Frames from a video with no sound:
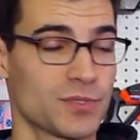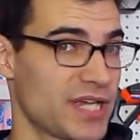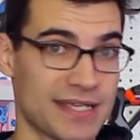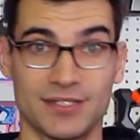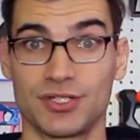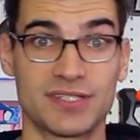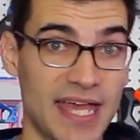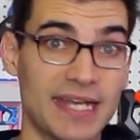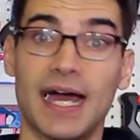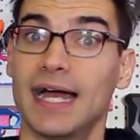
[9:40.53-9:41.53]
which, as I just
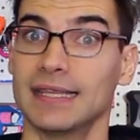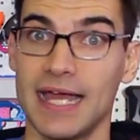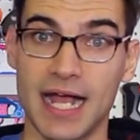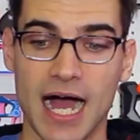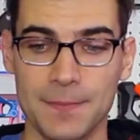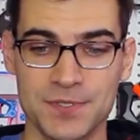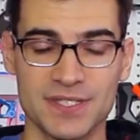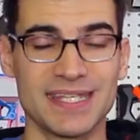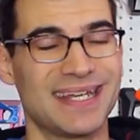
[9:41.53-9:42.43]
said, I like options.